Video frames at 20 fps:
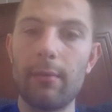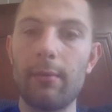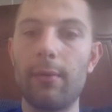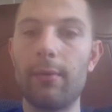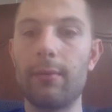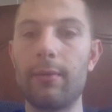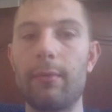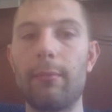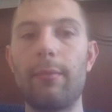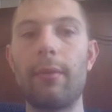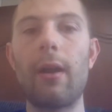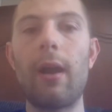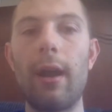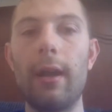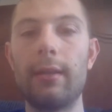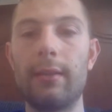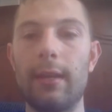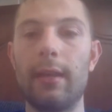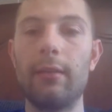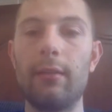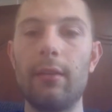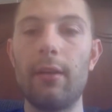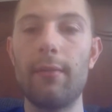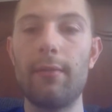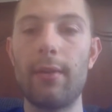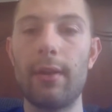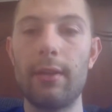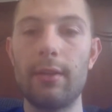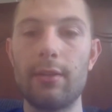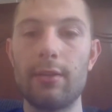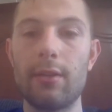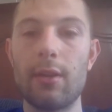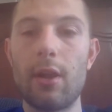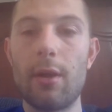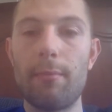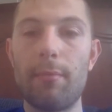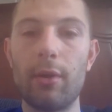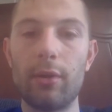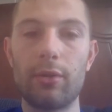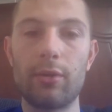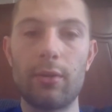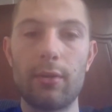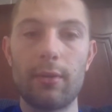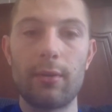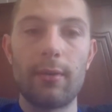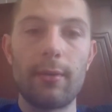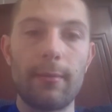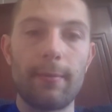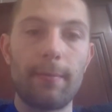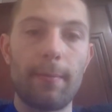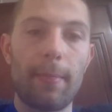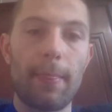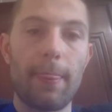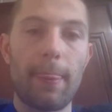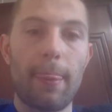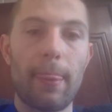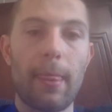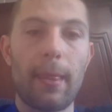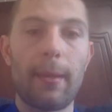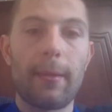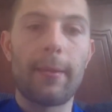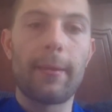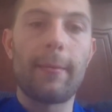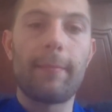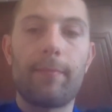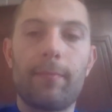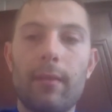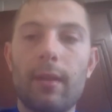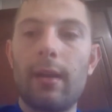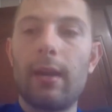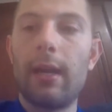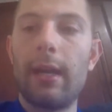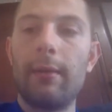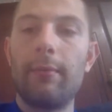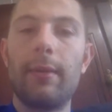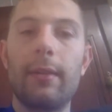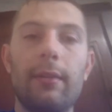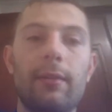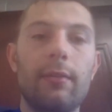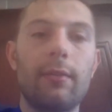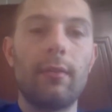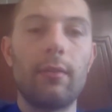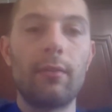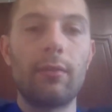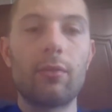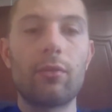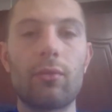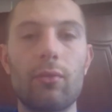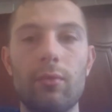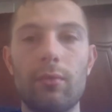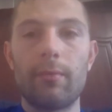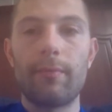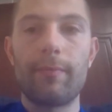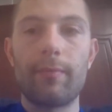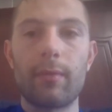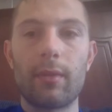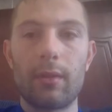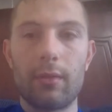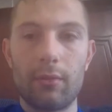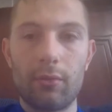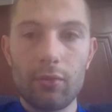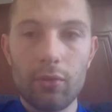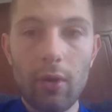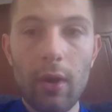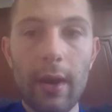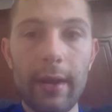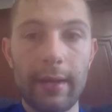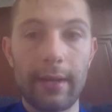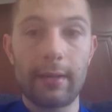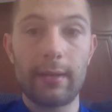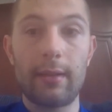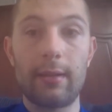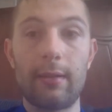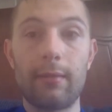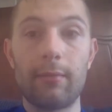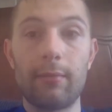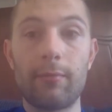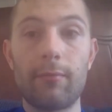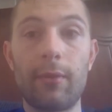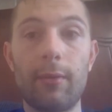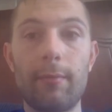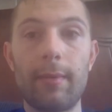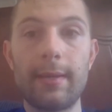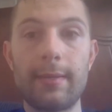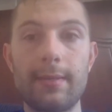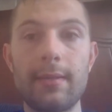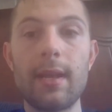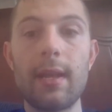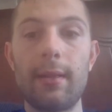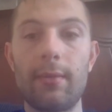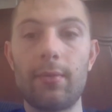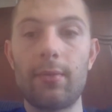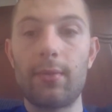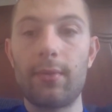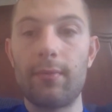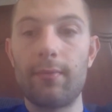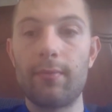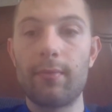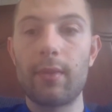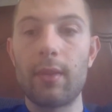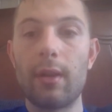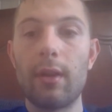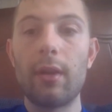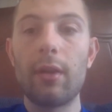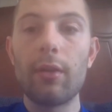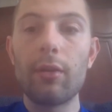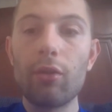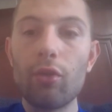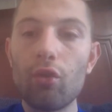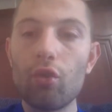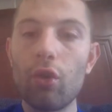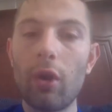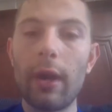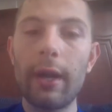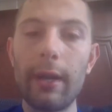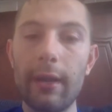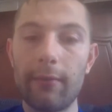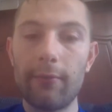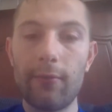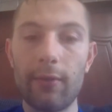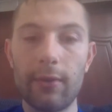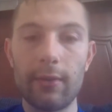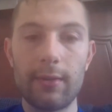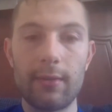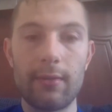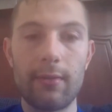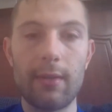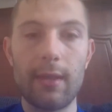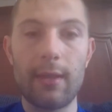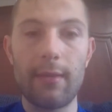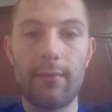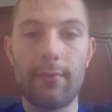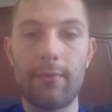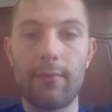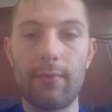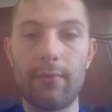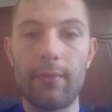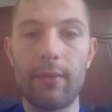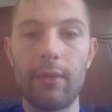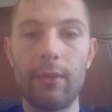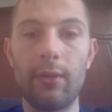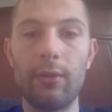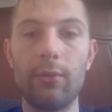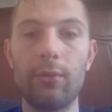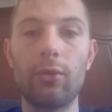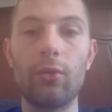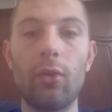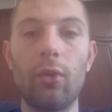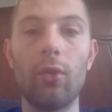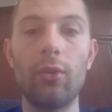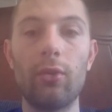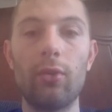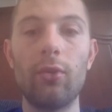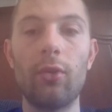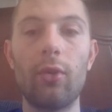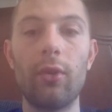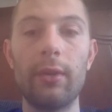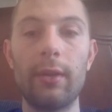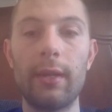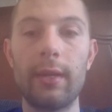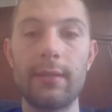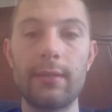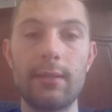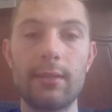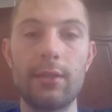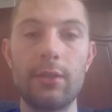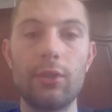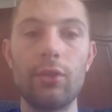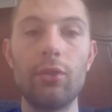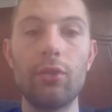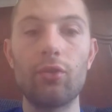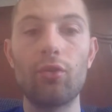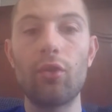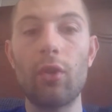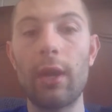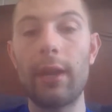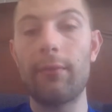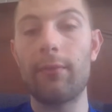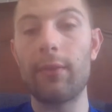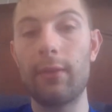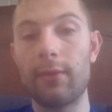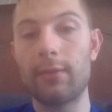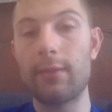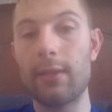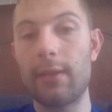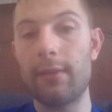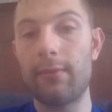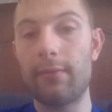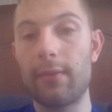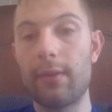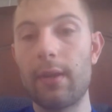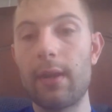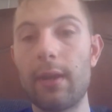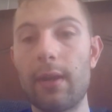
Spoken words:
I won't. But I'll take their advice, but I will try it for myself. Try it for yourself. You don't know unless you try it for yourself.